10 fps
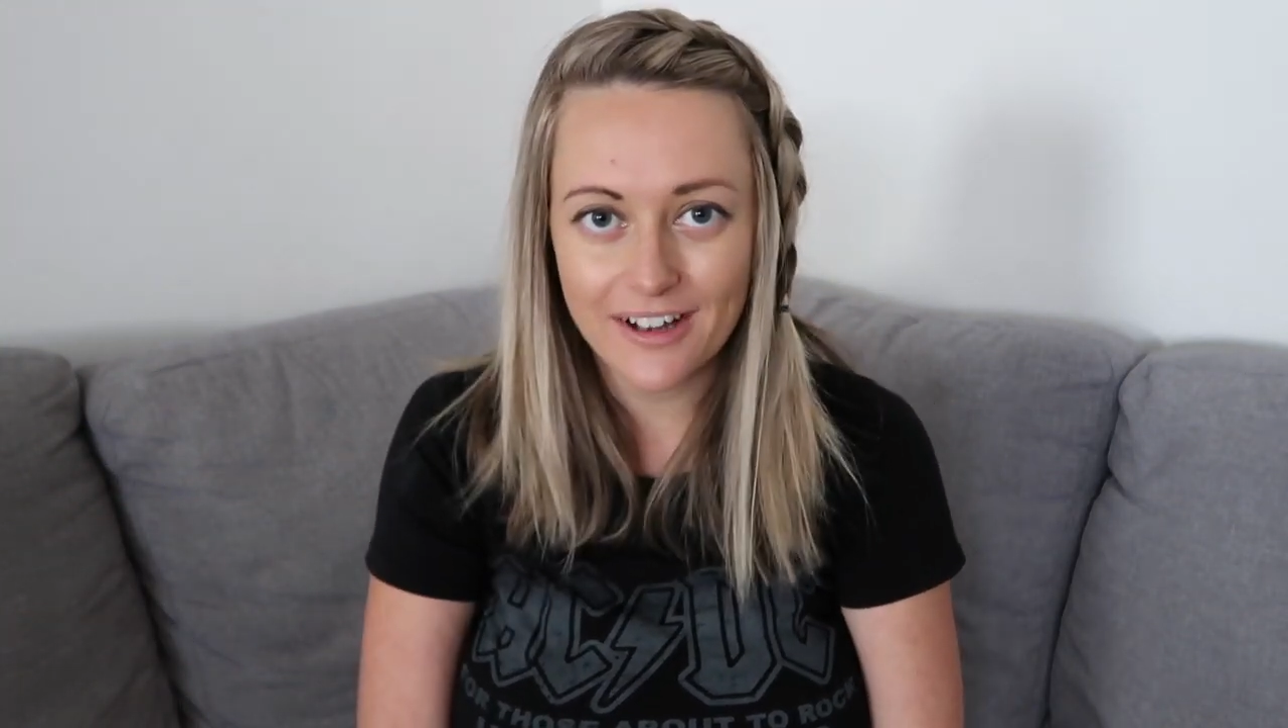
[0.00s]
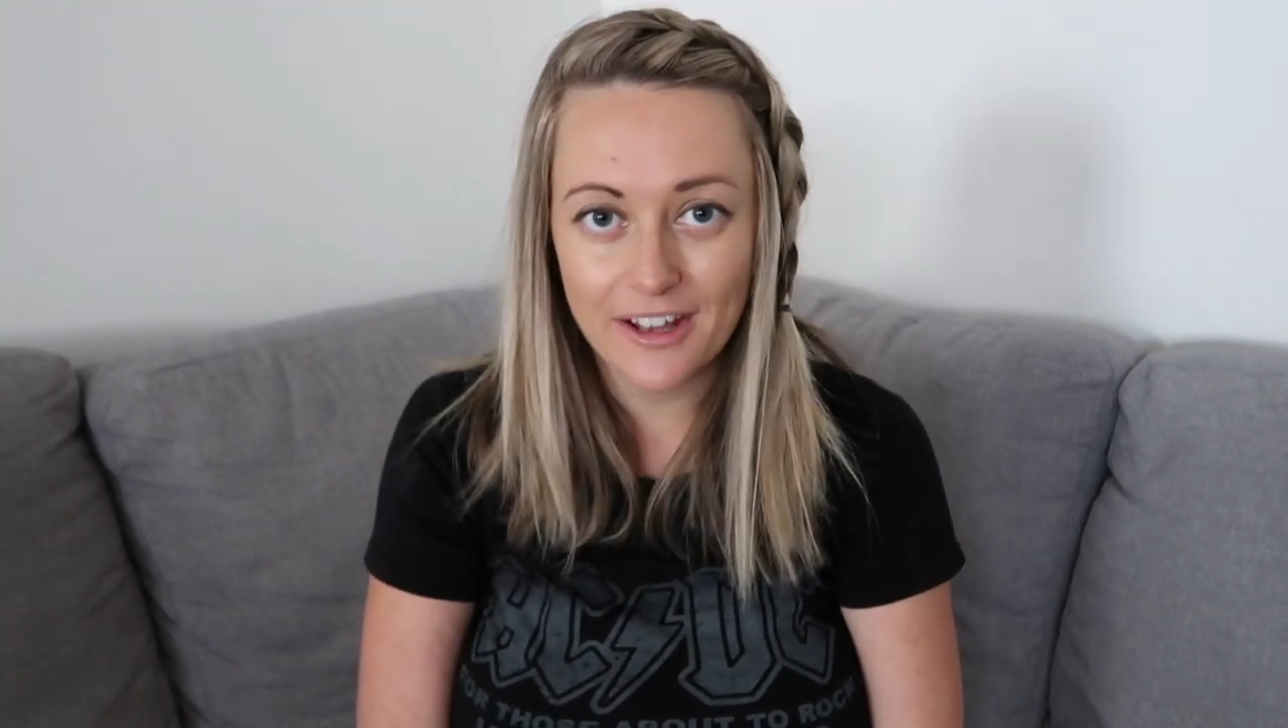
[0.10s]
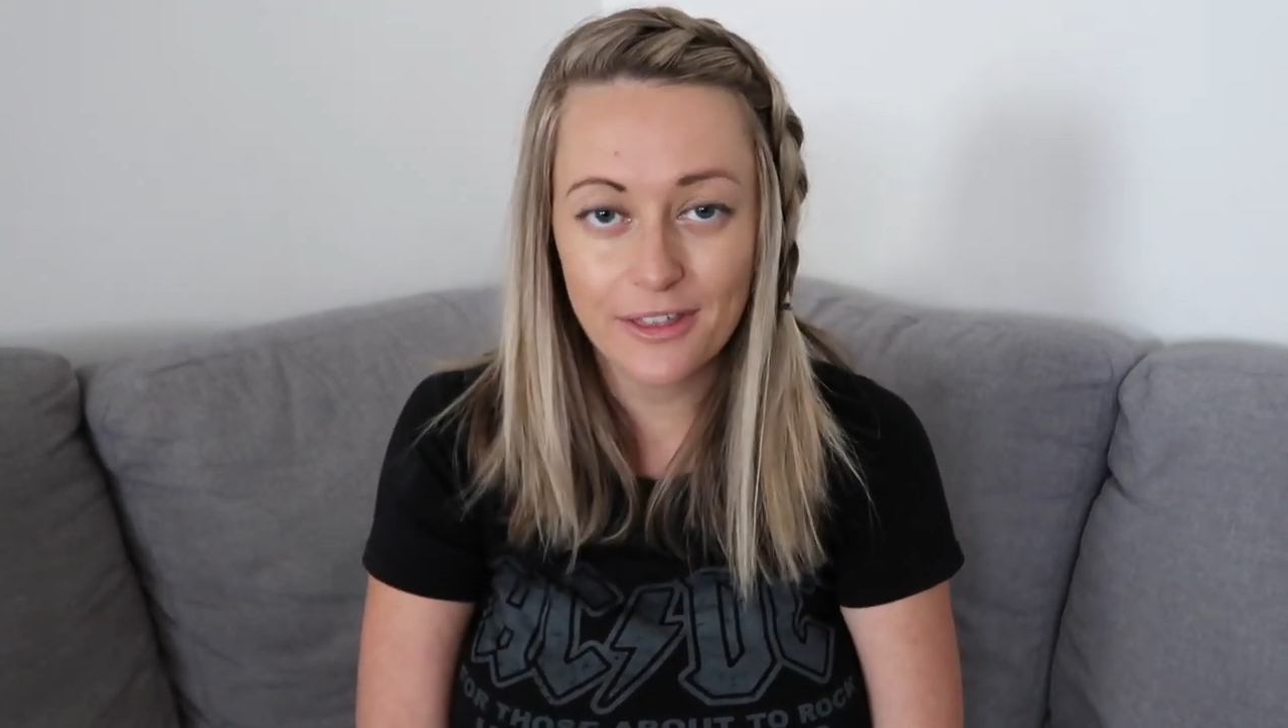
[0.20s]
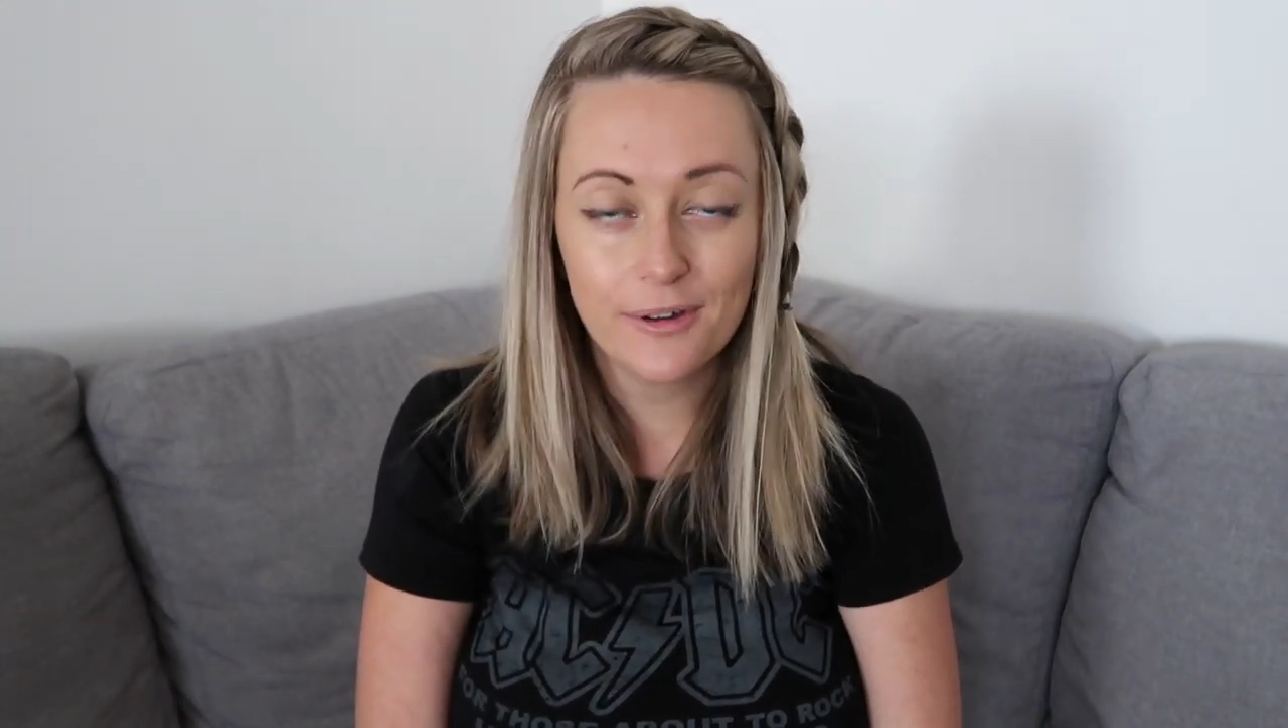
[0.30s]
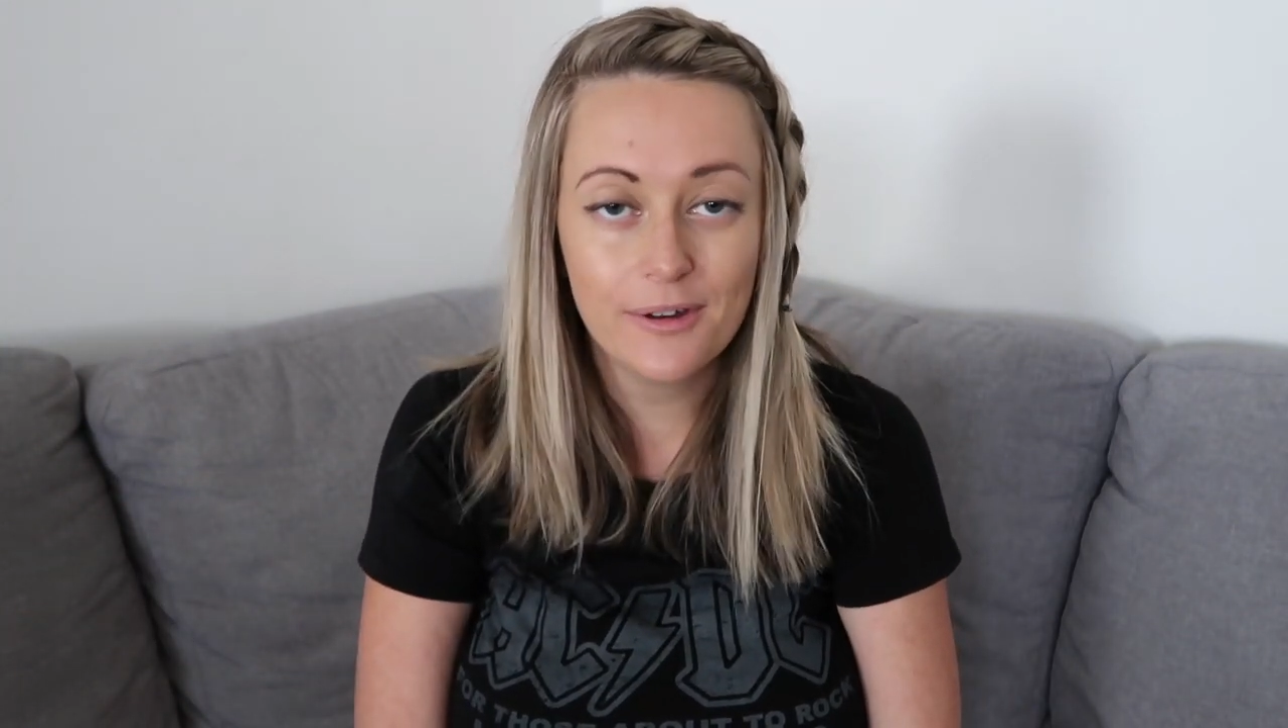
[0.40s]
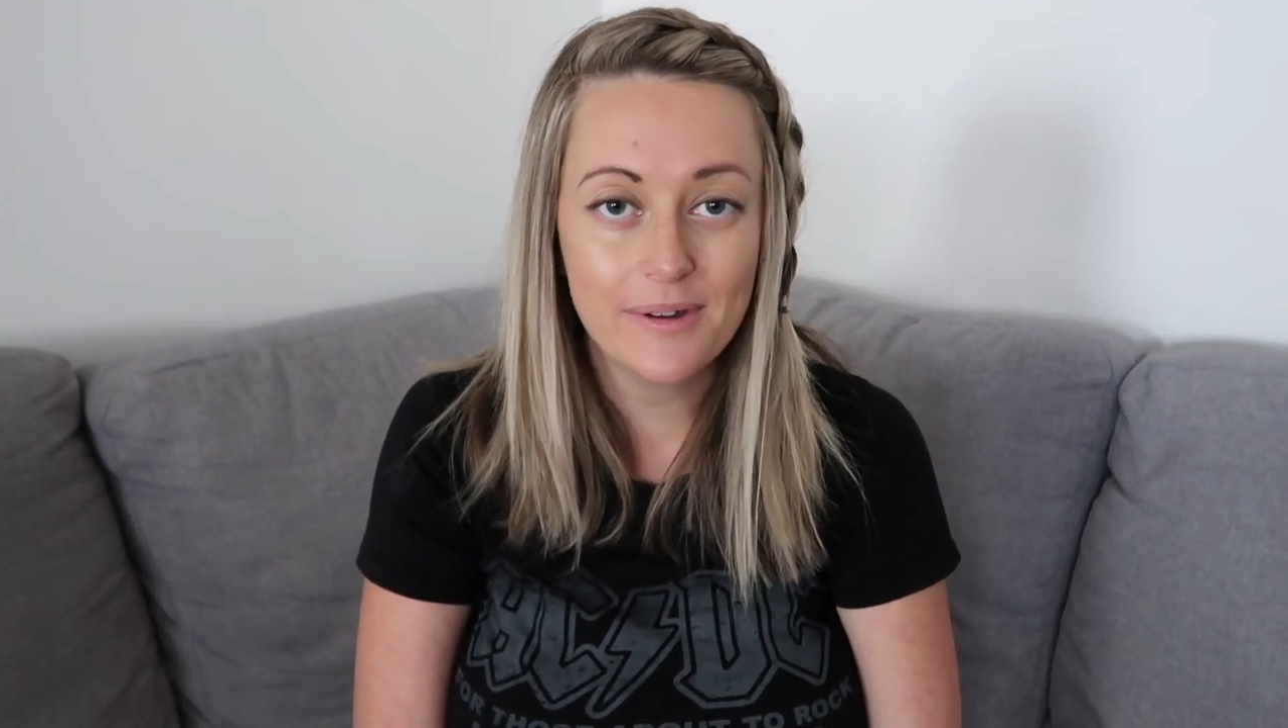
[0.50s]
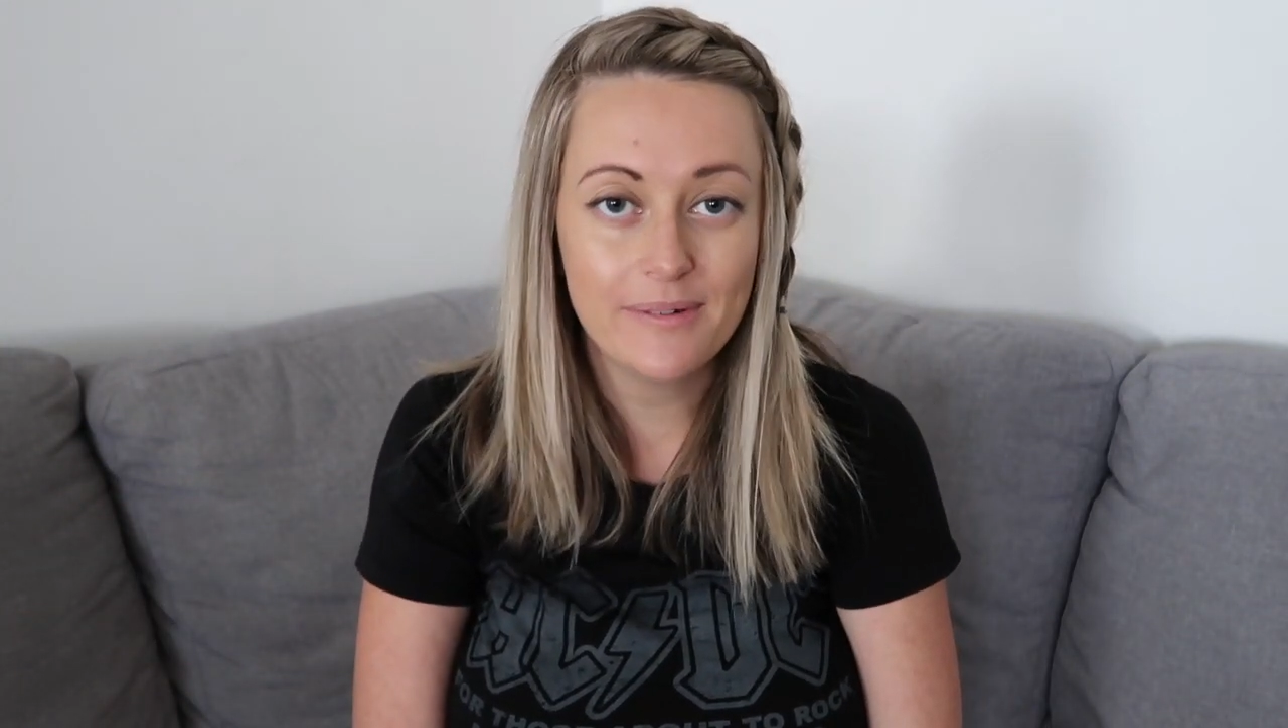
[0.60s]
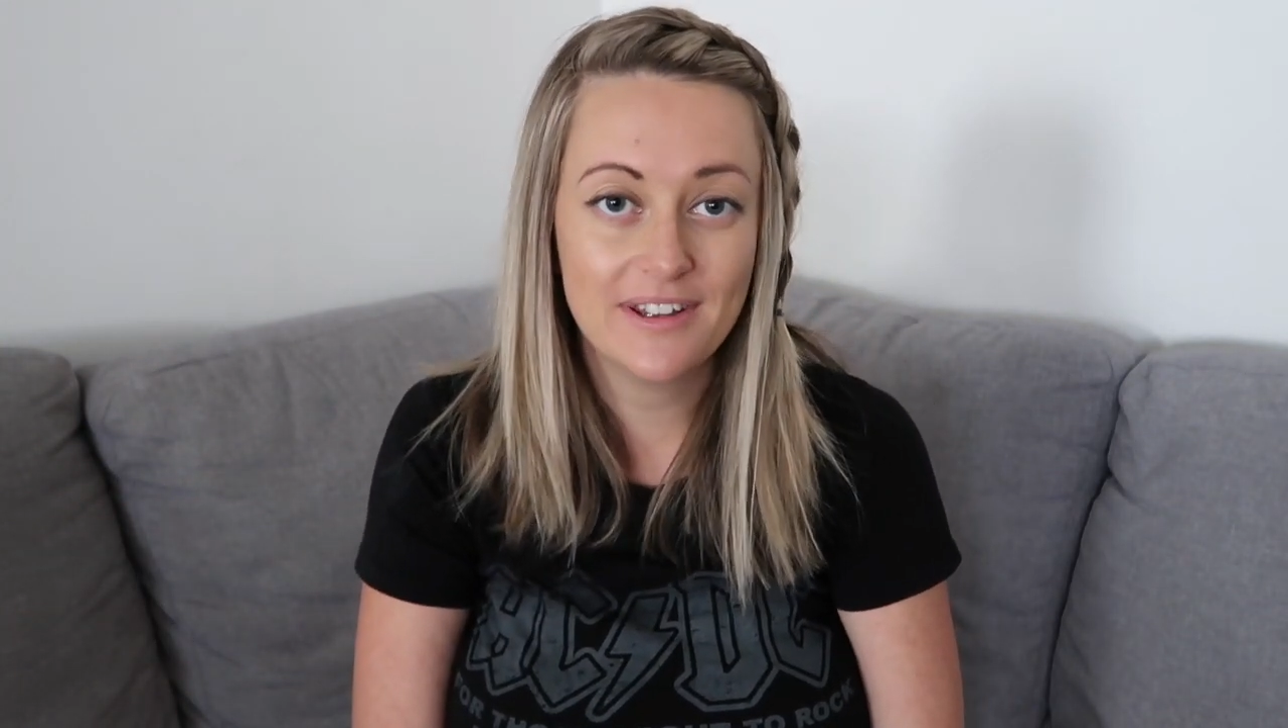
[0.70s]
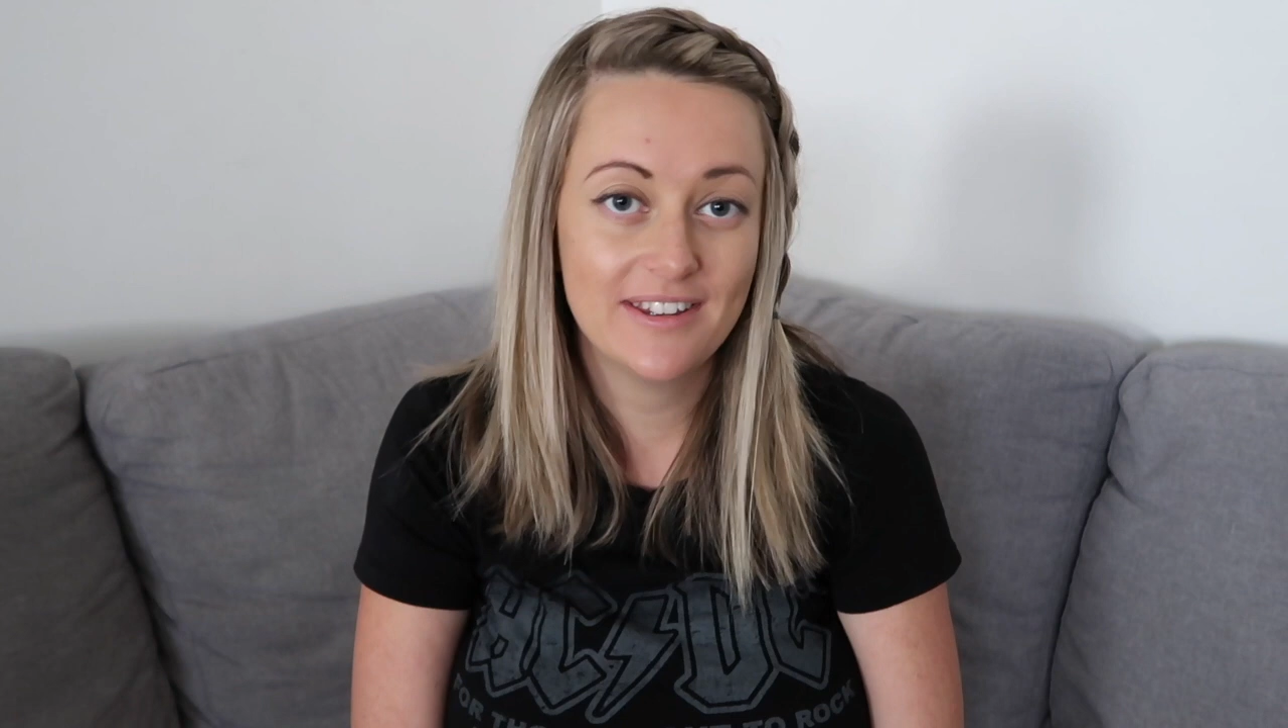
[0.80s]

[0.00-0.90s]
I thought we would